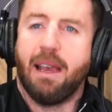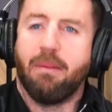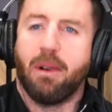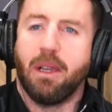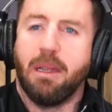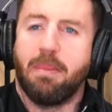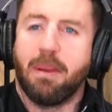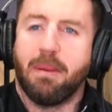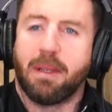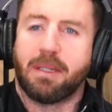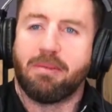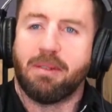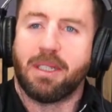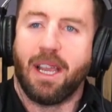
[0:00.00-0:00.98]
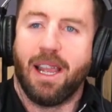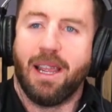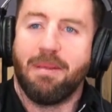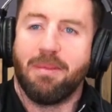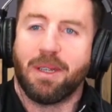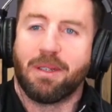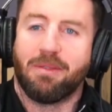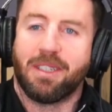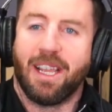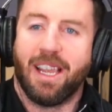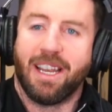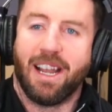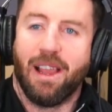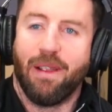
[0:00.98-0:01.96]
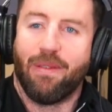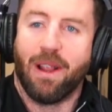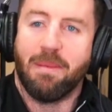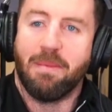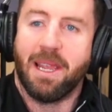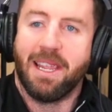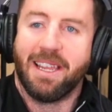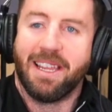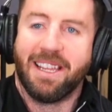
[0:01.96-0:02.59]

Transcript: What's retired life like, mate?